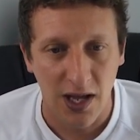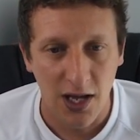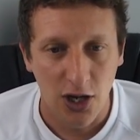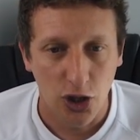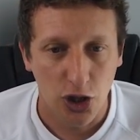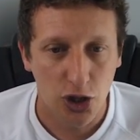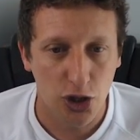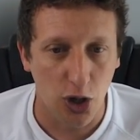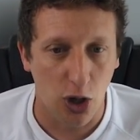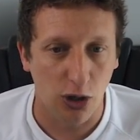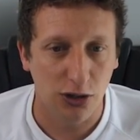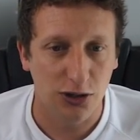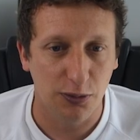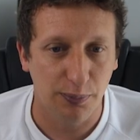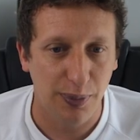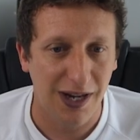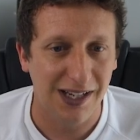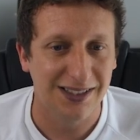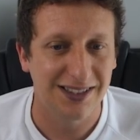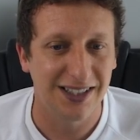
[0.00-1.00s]
Shorter
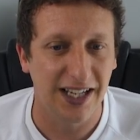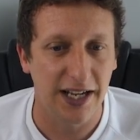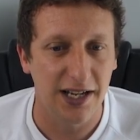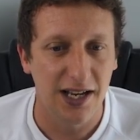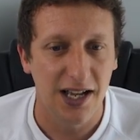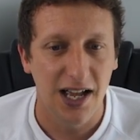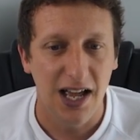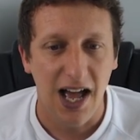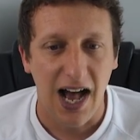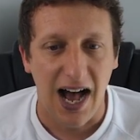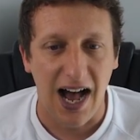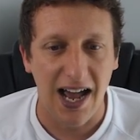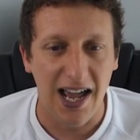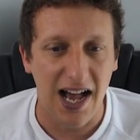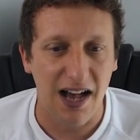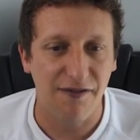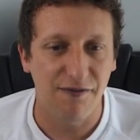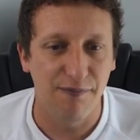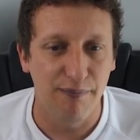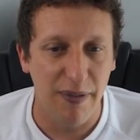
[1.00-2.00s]
passing. I
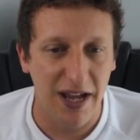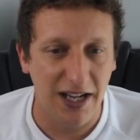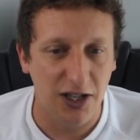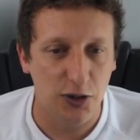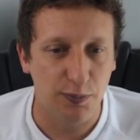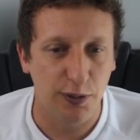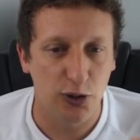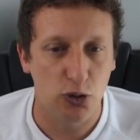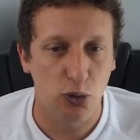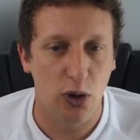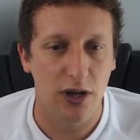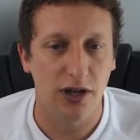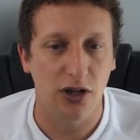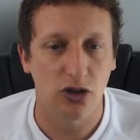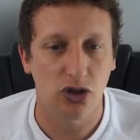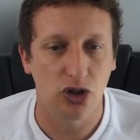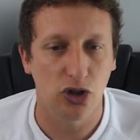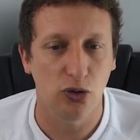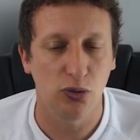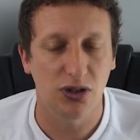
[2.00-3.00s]
have mixed between the
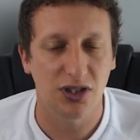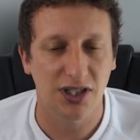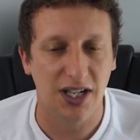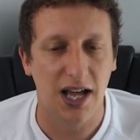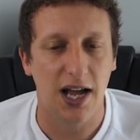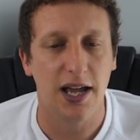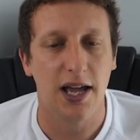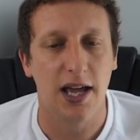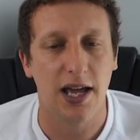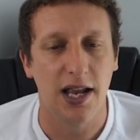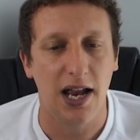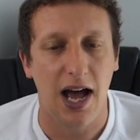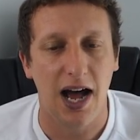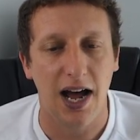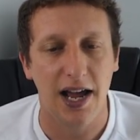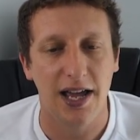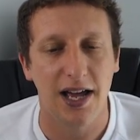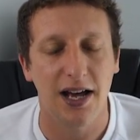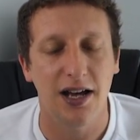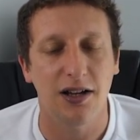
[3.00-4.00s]
two, slightly
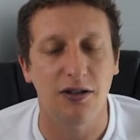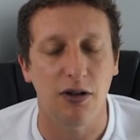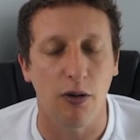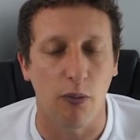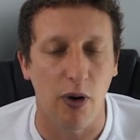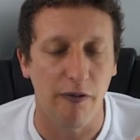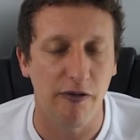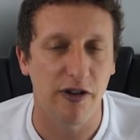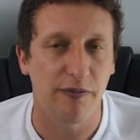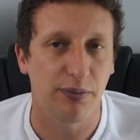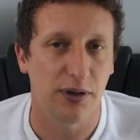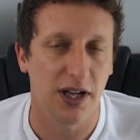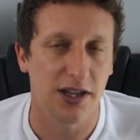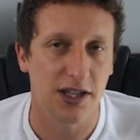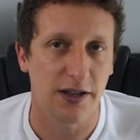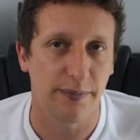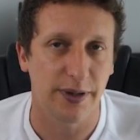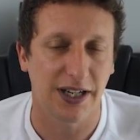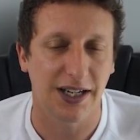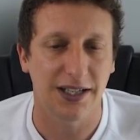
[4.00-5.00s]
higher when we've played the
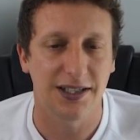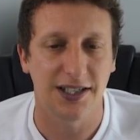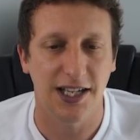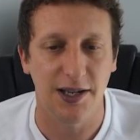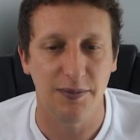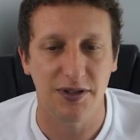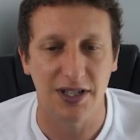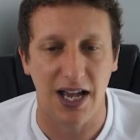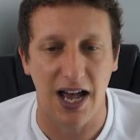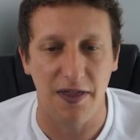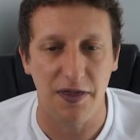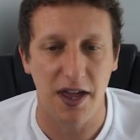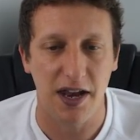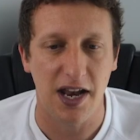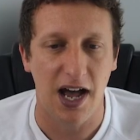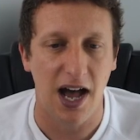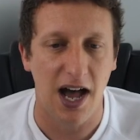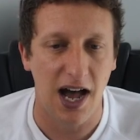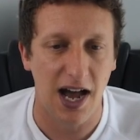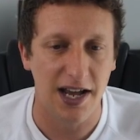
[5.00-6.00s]
bigger teams and then
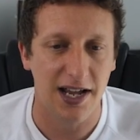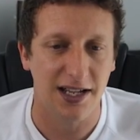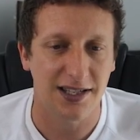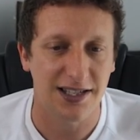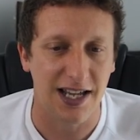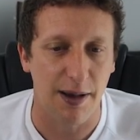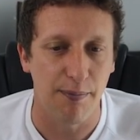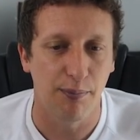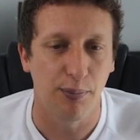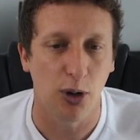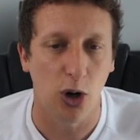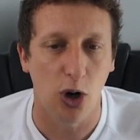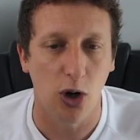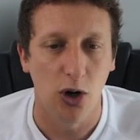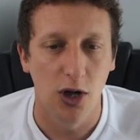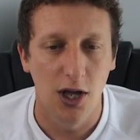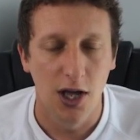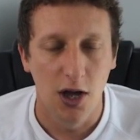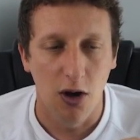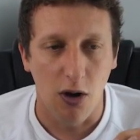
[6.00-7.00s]
higher tempo
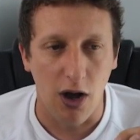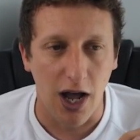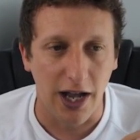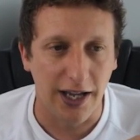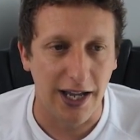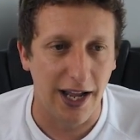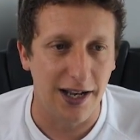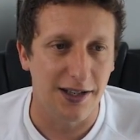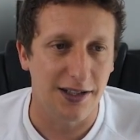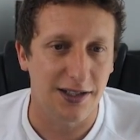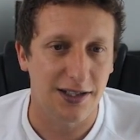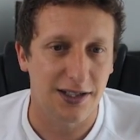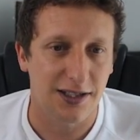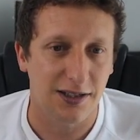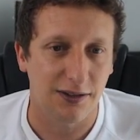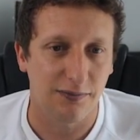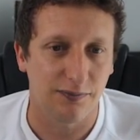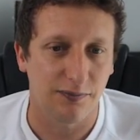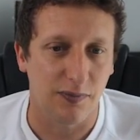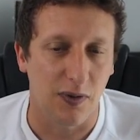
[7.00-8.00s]
against
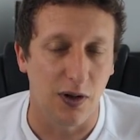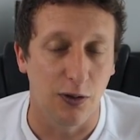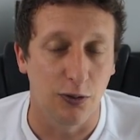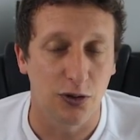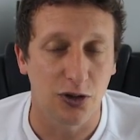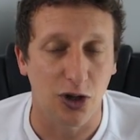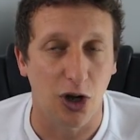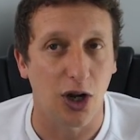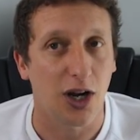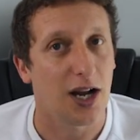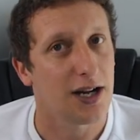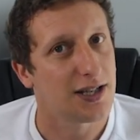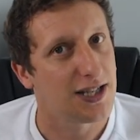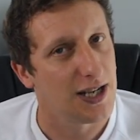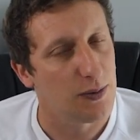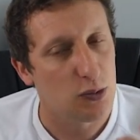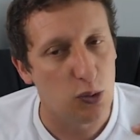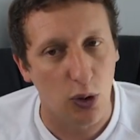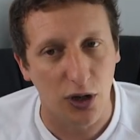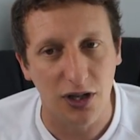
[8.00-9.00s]
sort of like
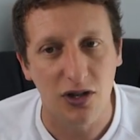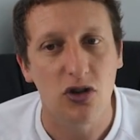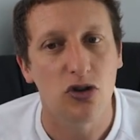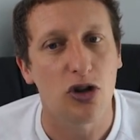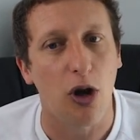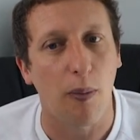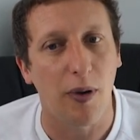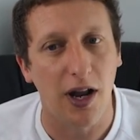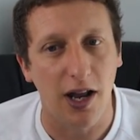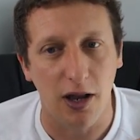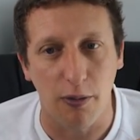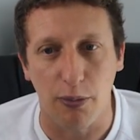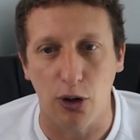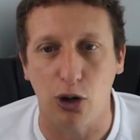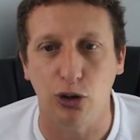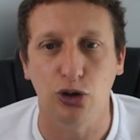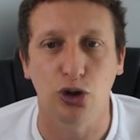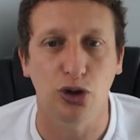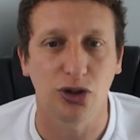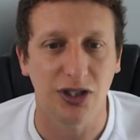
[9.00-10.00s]
teams wanting to dominate the ball
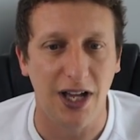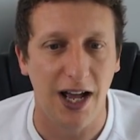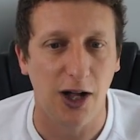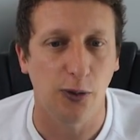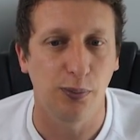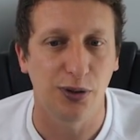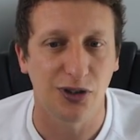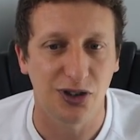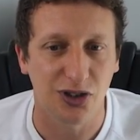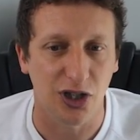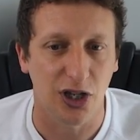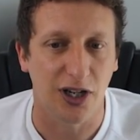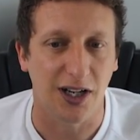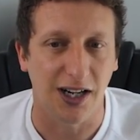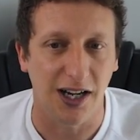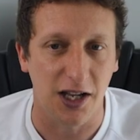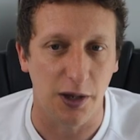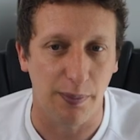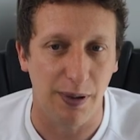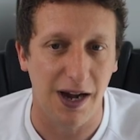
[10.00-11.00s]
just to help us
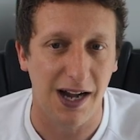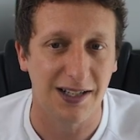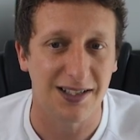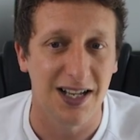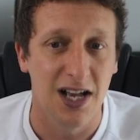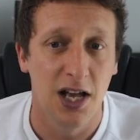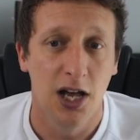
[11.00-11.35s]
circulate the pass.